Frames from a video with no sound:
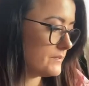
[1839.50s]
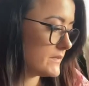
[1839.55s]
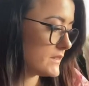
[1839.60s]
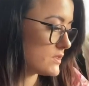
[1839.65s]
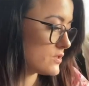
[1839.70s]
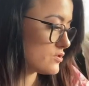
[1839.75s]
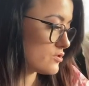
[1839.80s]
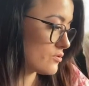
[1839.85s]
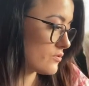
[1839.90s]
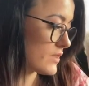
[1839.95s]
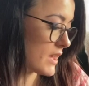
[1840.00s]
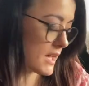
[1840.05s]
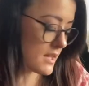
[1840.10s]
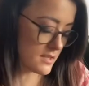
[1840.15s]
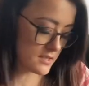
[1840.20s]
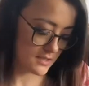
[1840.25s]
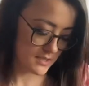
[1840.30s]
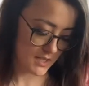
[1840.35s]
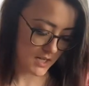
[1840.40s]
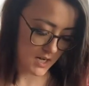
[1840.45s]
So
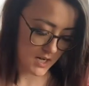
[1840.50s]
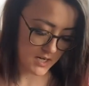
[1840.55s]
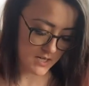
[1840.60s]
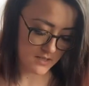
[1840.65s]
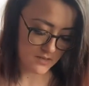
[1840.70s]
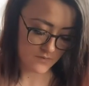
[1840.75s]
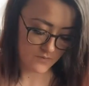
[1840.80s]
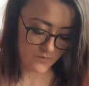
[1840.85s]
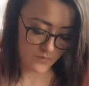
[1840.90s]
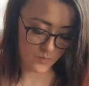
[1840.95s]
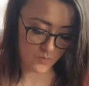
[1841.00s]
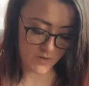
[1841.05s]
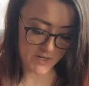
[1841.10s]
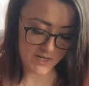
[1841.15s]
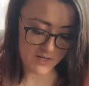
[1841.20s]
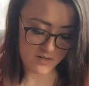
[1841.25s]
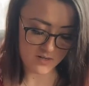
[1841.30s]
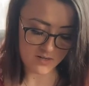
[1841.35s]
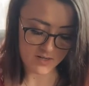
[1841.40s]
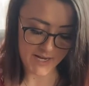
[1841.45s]
that's kind of
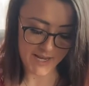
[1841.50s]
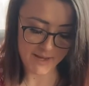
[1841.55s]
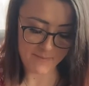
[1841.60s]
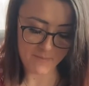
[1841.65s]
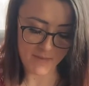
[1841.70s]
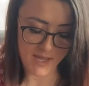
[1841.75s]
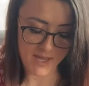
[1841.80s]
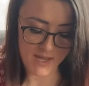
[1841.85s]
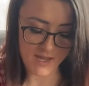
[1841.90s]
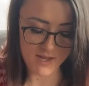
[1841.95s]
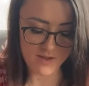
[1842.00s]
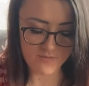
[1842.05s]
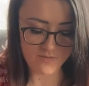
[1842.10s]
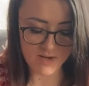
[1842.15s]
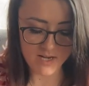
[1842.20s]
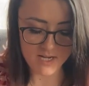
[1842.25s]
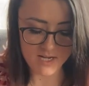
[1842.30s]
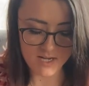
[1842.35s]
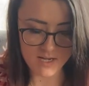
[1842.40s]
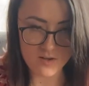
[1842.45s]
where I'm at
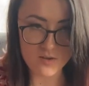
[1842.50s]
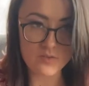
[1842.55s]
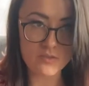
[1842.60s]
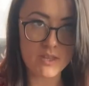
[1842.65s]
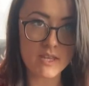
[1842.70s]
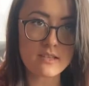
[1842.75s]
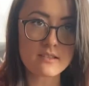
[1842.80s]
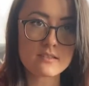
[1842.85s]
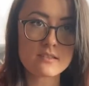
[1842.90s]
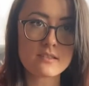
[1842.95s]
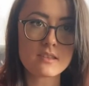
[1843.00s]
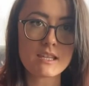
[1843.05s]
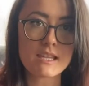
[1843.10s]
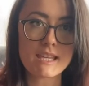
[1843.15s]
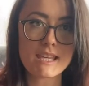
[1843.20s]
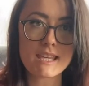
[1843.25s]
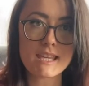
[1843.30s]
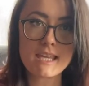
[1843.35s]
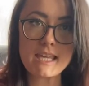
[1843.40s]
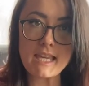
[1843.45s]
right now. That's the
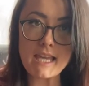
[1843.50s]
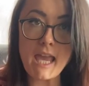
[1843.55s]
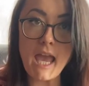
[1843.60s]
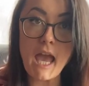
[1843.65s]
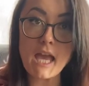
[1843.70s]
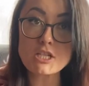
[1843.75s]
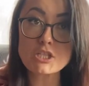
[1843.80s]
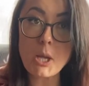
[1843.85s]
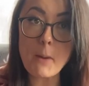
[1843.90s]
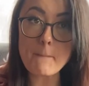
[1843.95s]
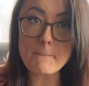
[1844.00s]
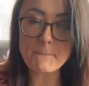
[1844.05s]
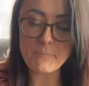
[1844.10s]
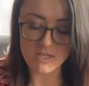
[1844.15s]
catch up.